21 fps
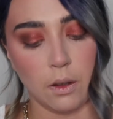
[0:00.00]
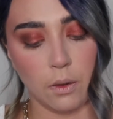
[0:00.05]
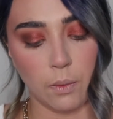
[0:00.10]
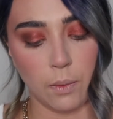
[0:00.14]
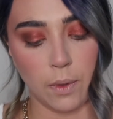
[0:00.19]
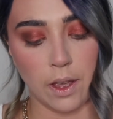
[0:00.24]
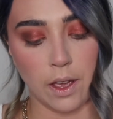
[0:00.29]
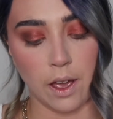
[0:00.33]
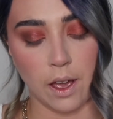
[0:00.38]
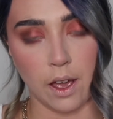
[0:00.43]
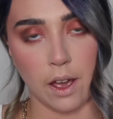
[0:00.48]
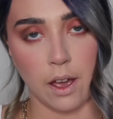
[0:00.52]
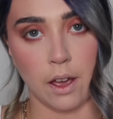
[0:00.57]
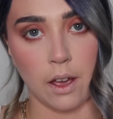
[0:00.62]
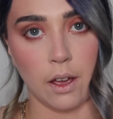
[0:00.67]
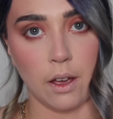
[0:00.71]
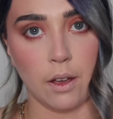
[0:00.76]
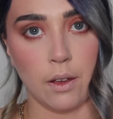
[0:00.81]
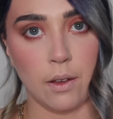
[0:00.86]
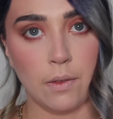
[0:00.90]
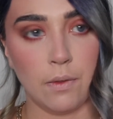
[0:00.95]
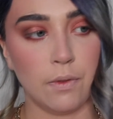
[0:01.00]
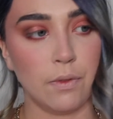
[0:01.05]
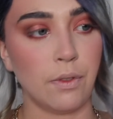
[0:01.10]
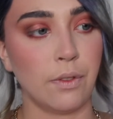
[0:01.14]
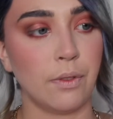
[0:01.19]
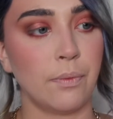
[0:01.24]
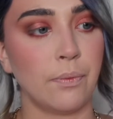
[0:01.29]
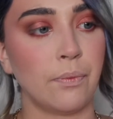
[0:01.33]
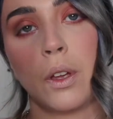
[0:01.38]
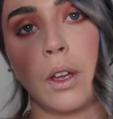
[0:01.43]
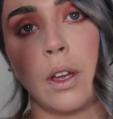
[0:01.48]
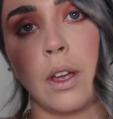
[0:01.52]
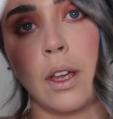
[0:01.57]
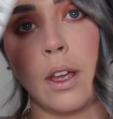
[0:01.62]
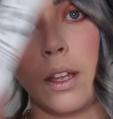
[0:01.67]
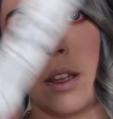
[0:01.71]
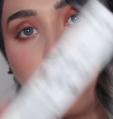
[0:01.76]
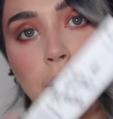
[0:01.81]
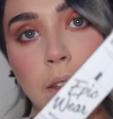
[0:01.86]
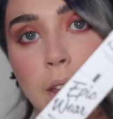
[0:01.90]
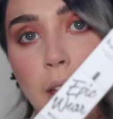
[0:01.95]
we have
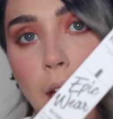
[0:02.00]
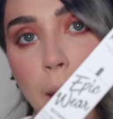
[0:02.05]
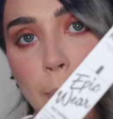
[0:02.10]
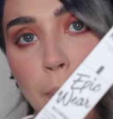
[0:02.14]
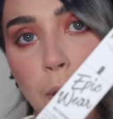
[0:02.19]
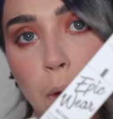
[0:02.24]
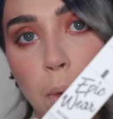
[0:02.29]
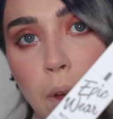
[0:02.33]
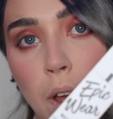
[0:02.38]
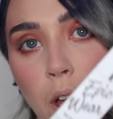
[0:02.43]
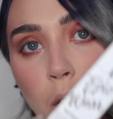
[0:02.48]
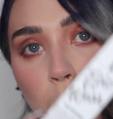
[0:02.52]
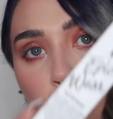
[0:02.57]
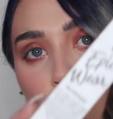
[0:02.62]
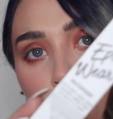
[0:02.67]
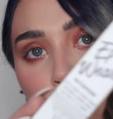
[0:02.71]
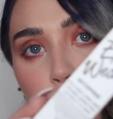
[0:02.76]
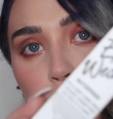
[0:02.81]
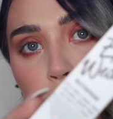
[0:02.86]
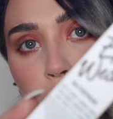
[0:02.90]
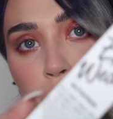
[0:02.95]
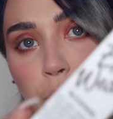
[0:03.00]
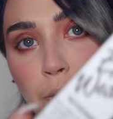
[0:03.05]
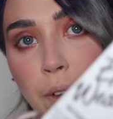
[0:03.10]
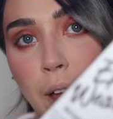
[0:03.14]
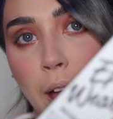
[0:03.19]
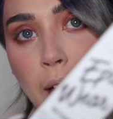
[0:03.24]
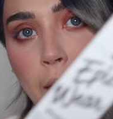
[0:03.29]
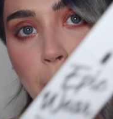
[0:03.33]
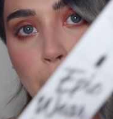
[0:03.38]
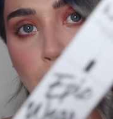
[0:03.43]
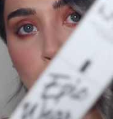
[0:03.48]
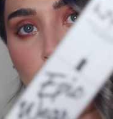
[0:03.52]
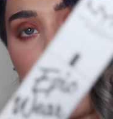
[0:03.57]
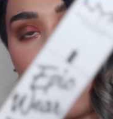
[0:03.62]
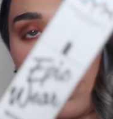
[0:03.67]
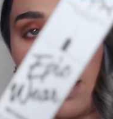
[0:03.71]
the Epic Wear Waterproof Eye and Body